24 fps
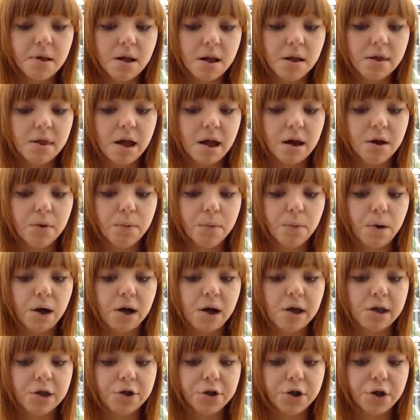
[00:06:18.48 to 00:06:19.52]
look
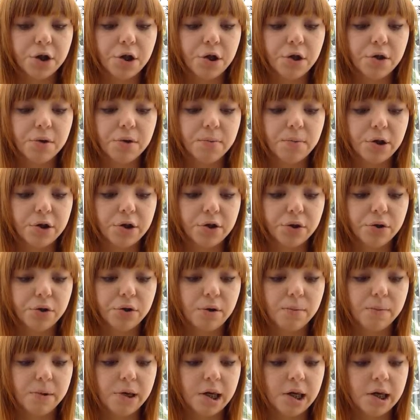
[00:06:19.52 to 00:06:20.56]
worse due to my jaw
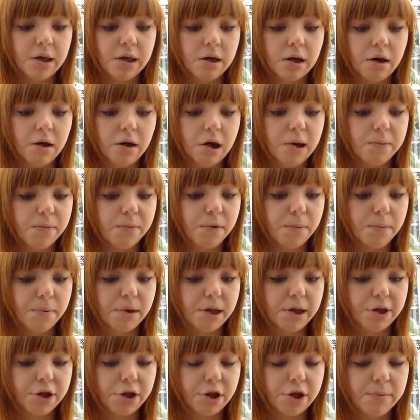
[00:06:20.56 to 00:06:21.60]
not being aligned
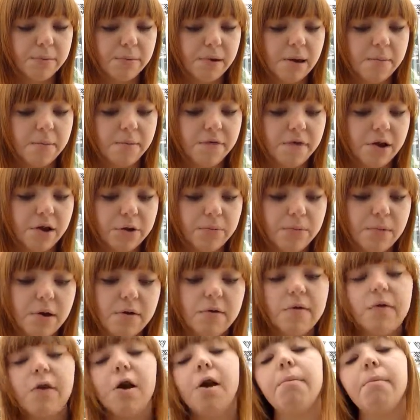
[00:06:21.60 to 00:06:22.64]
properly, due to my hemifacial
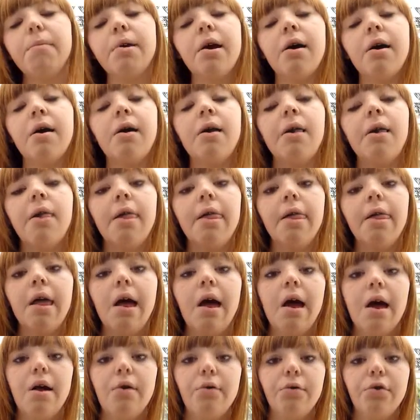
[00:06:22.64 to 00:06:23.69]
myxomia,
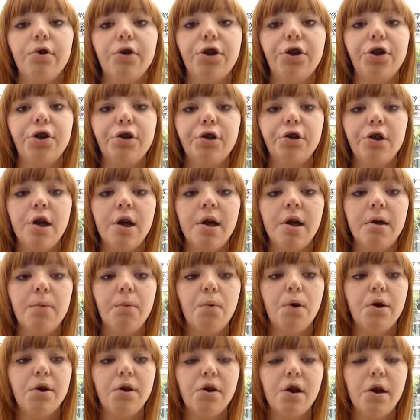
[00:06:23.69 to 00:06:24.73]
and also due to
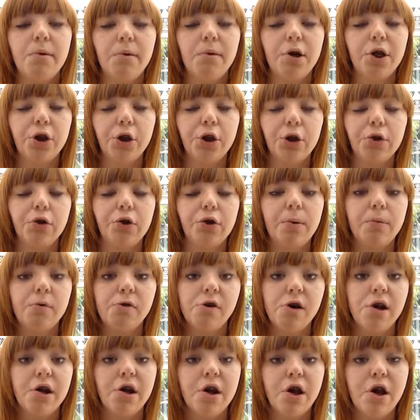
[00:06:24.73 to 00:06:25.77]
one side of my jaw stopped
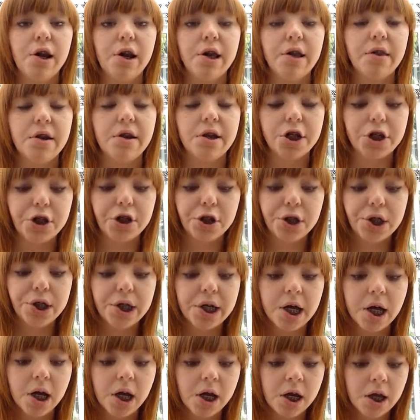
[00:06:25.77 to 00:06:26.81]
growing earlier than it should have
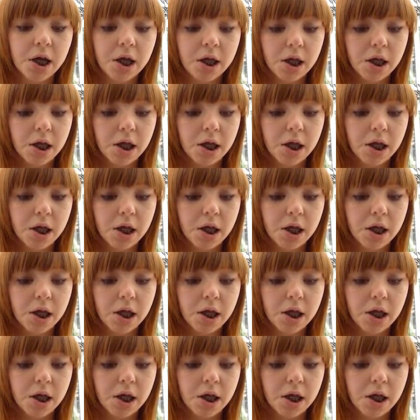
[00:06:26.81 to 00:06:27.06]
done.